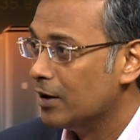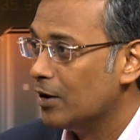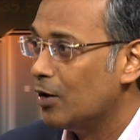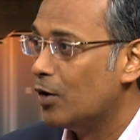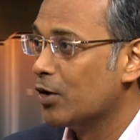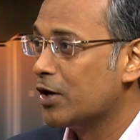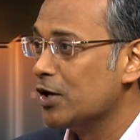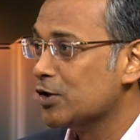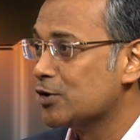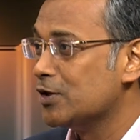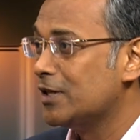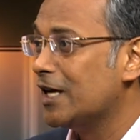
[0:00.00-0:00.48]

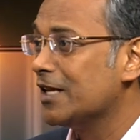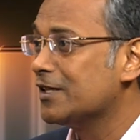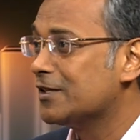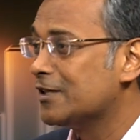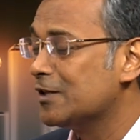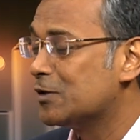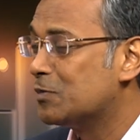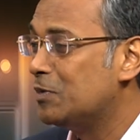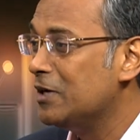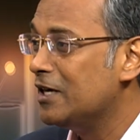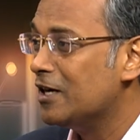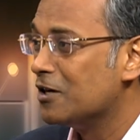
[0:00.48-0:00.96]
Okay, so that's
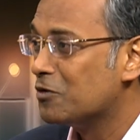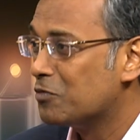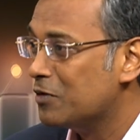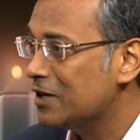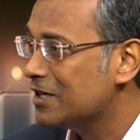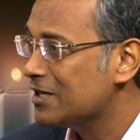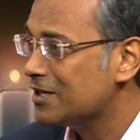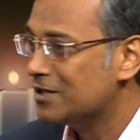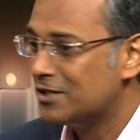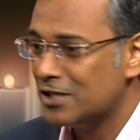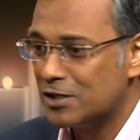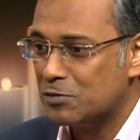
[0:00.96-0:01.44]
the speed at
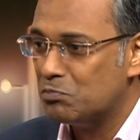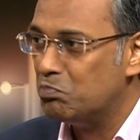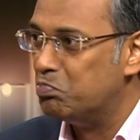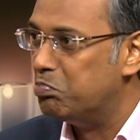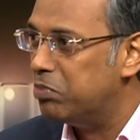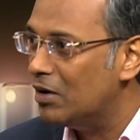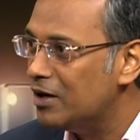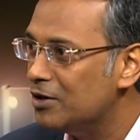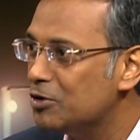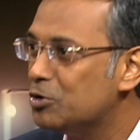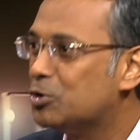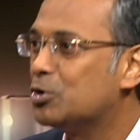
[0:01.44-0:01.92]
which it just
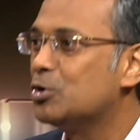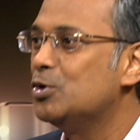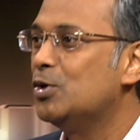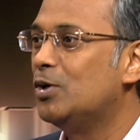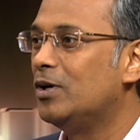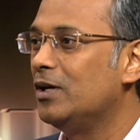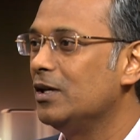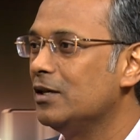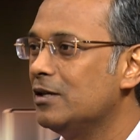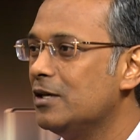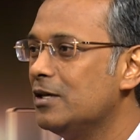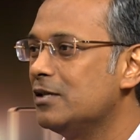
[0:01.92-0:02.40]
burned through
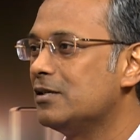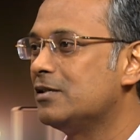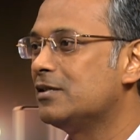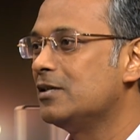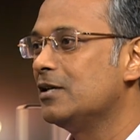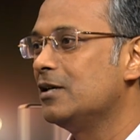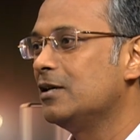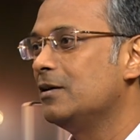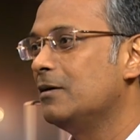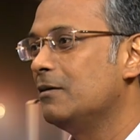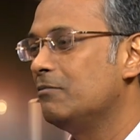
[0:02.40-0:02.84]
all these,